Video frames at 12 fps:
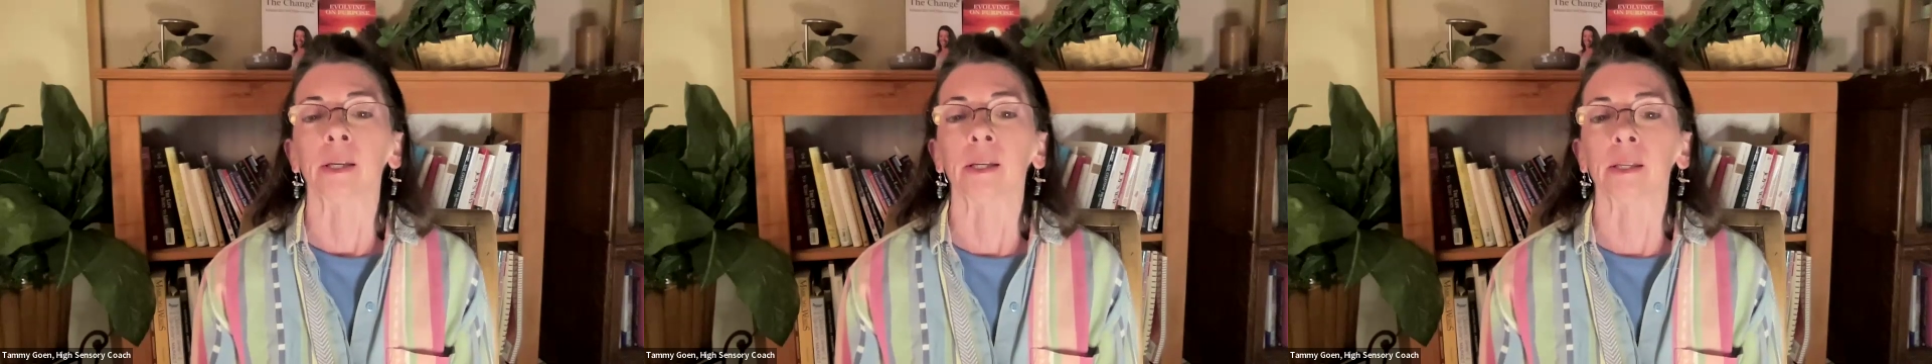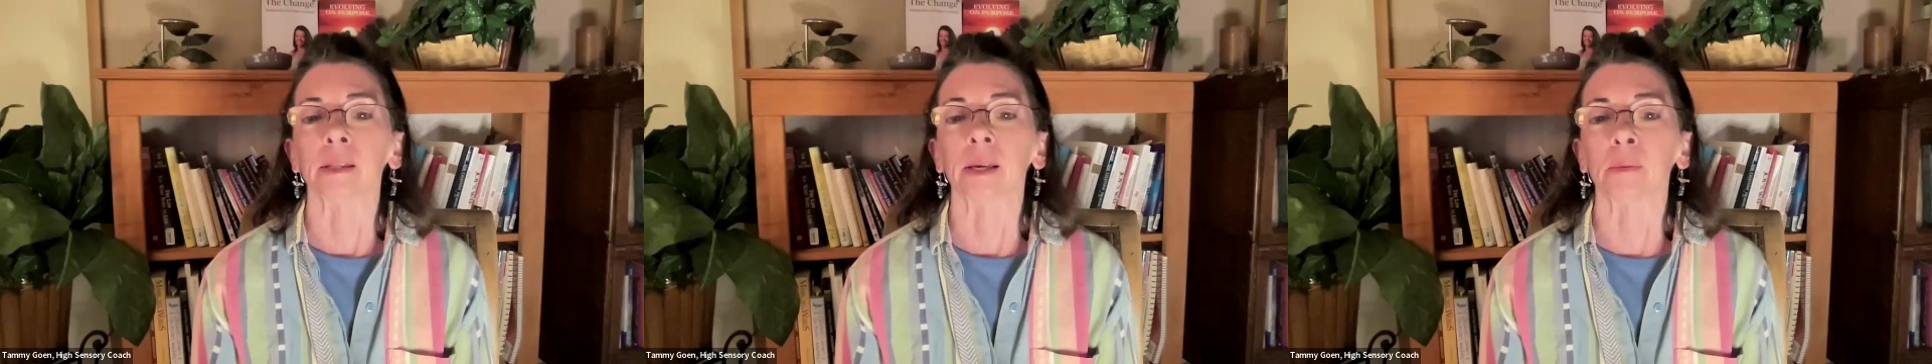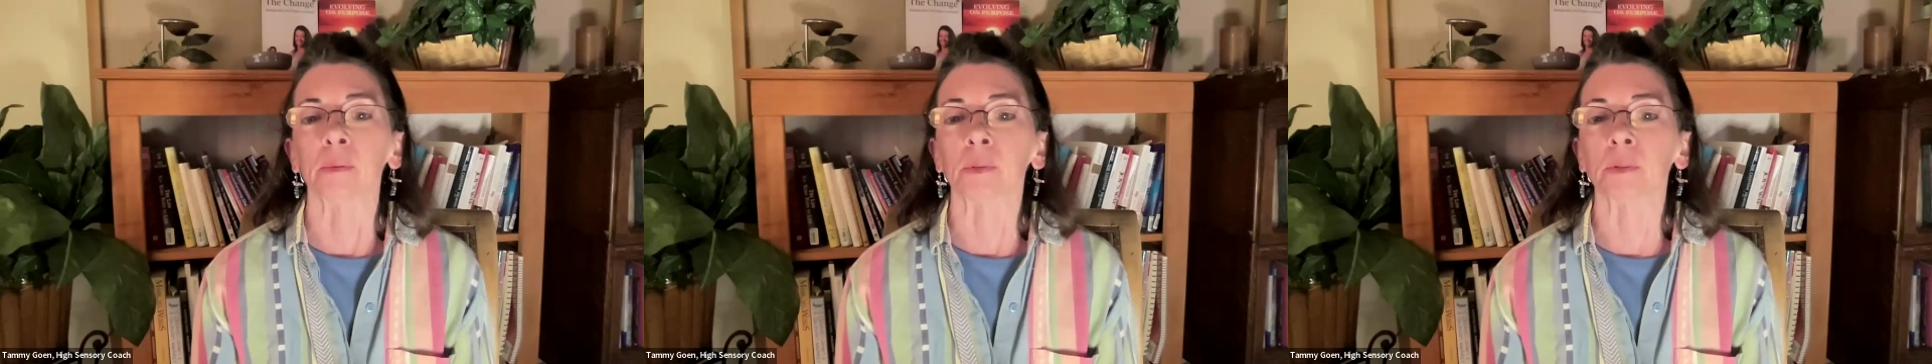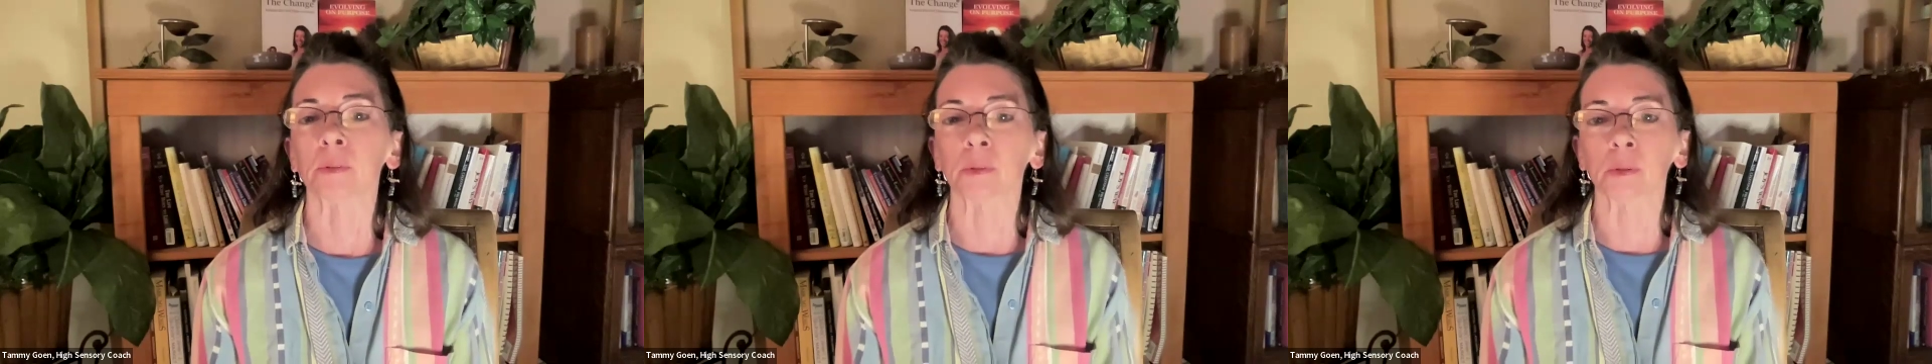And that
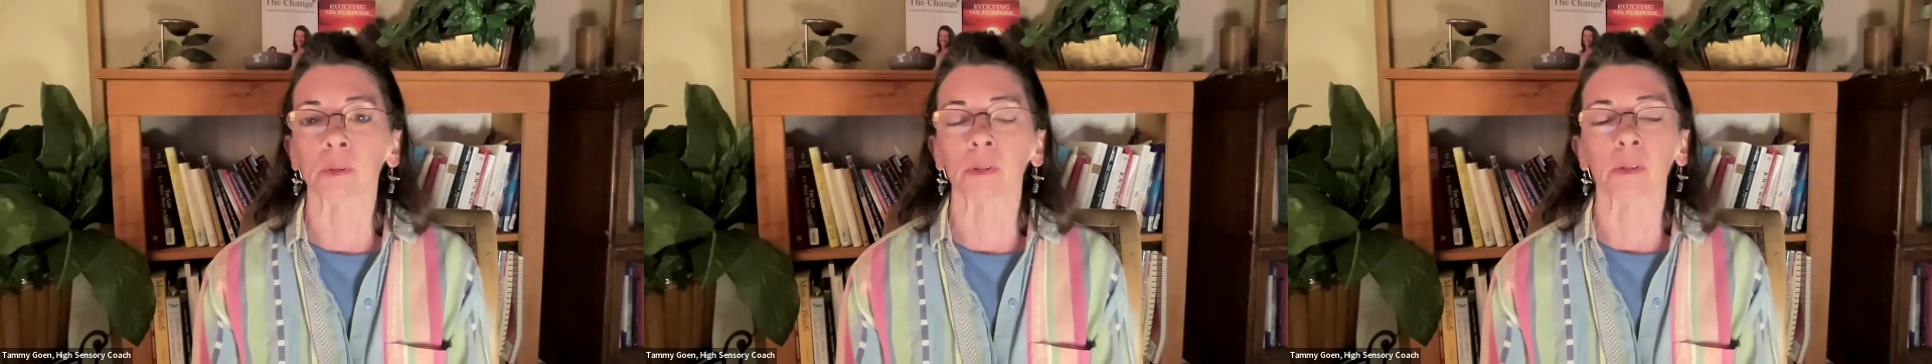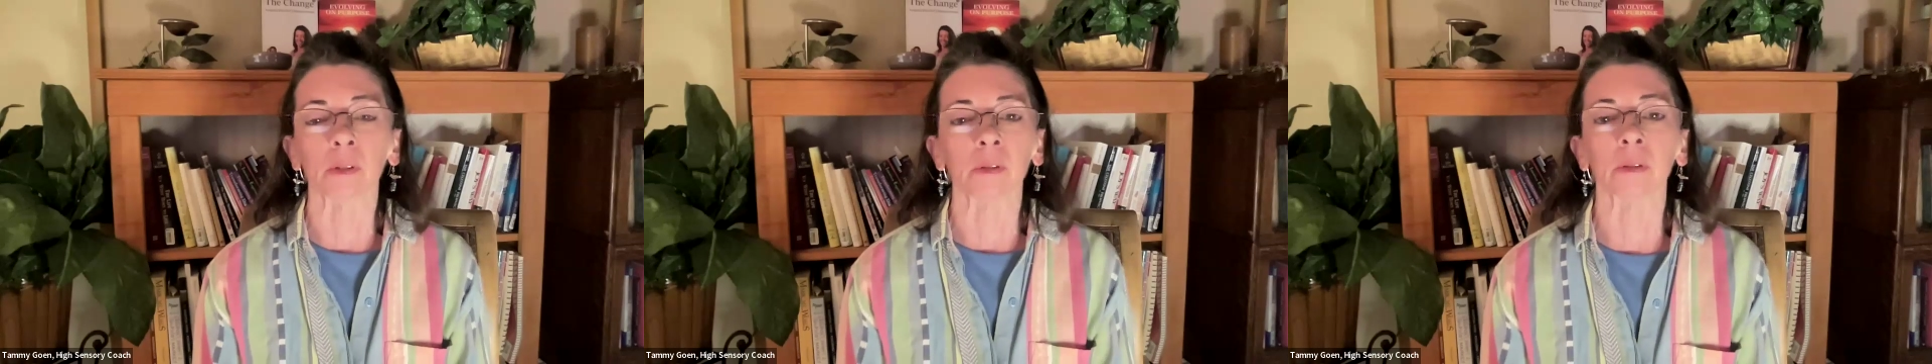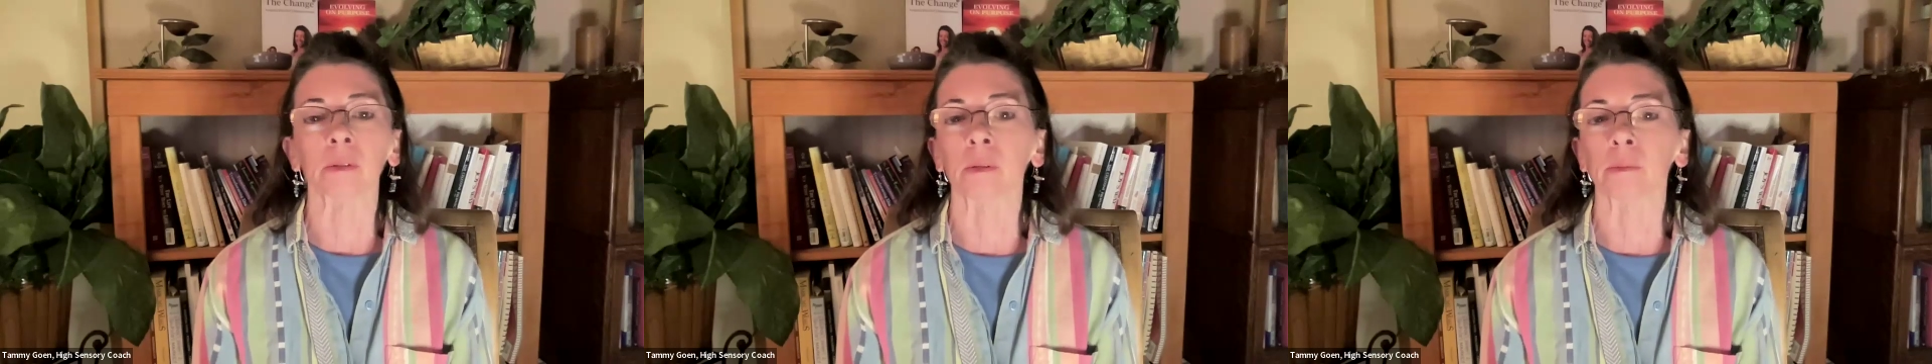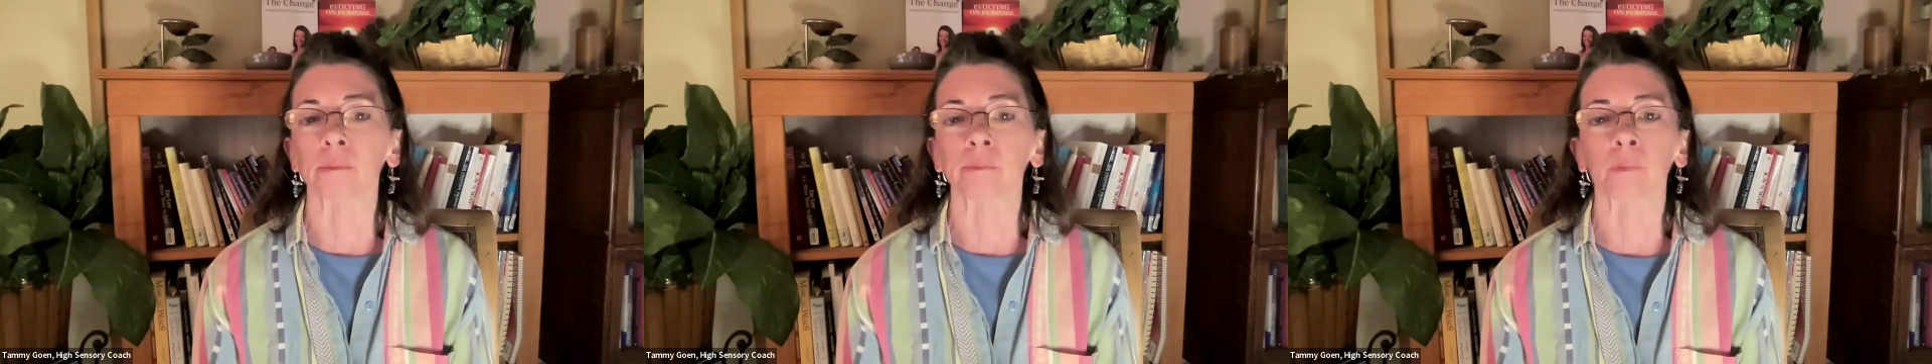was
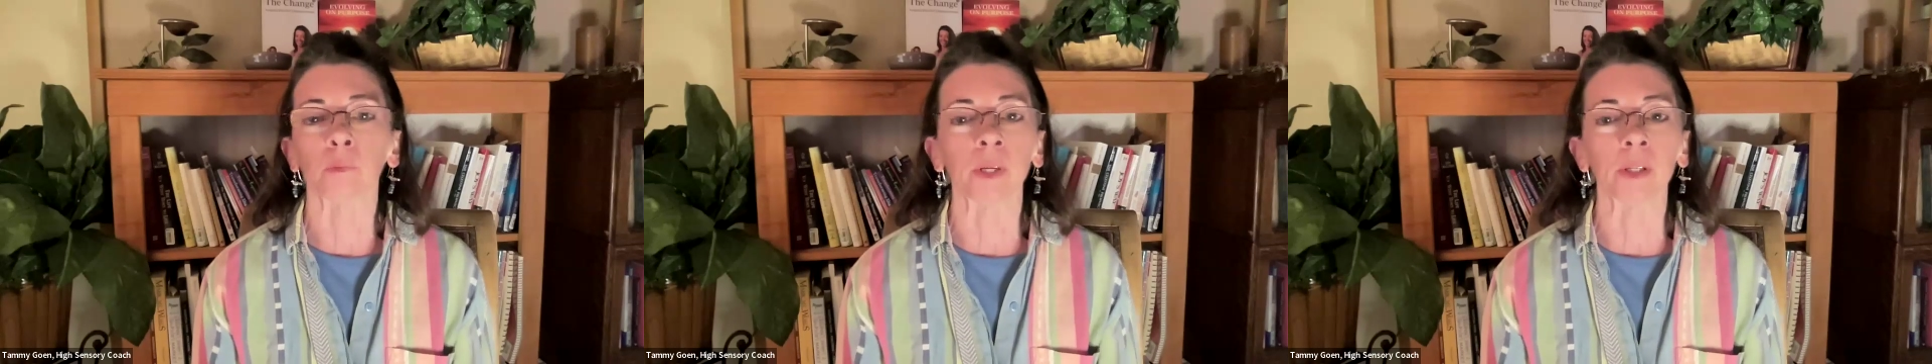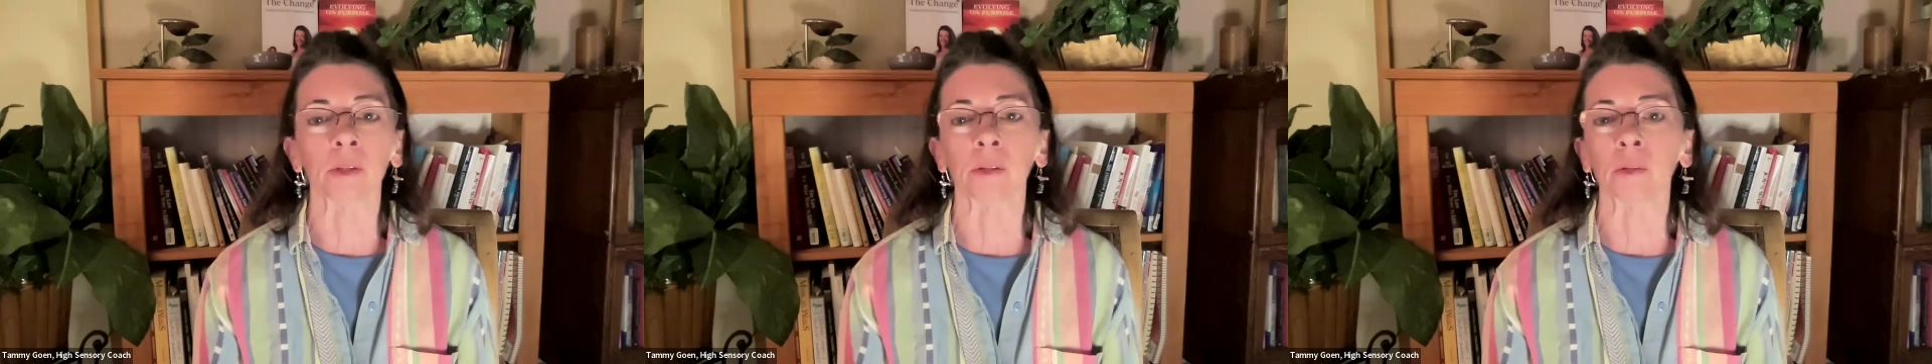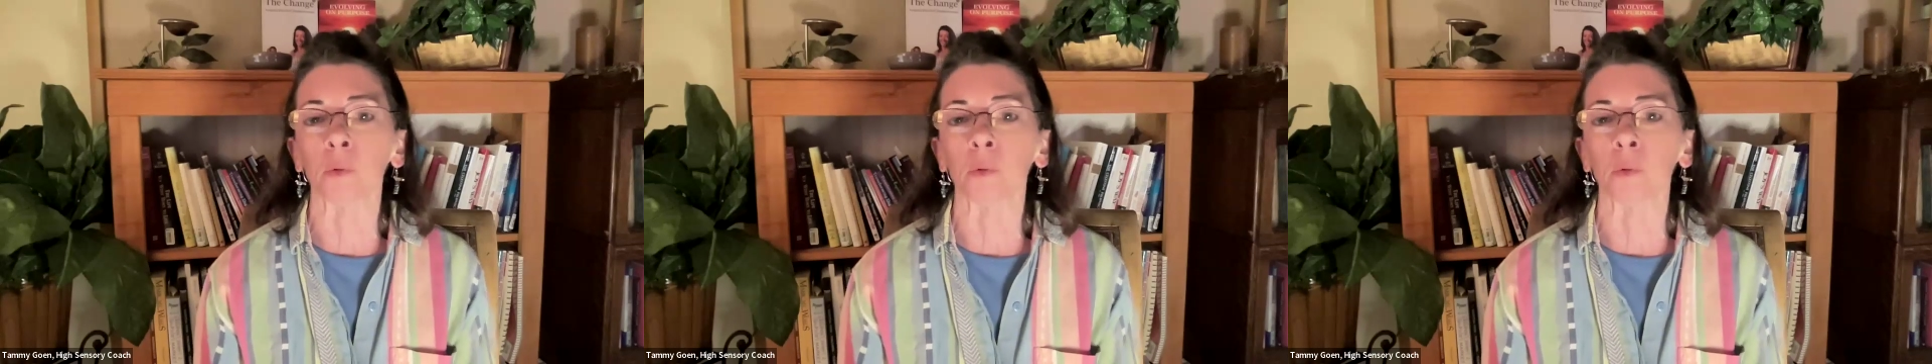written